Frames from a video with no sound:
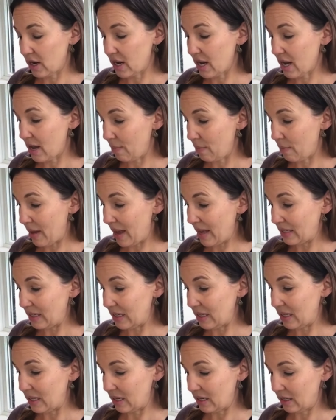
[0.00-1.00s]
and messy
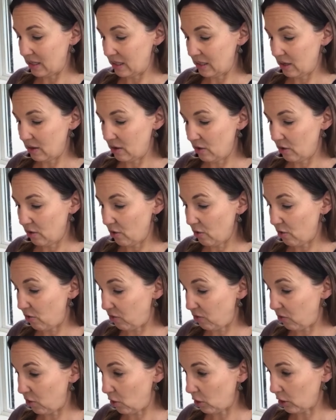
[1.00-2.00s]
this
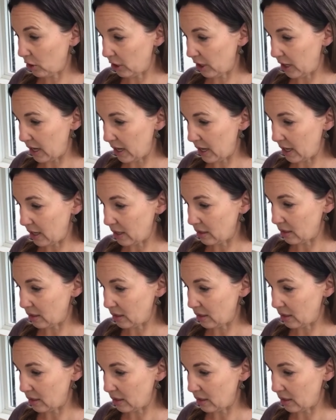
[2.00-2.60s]
folder is.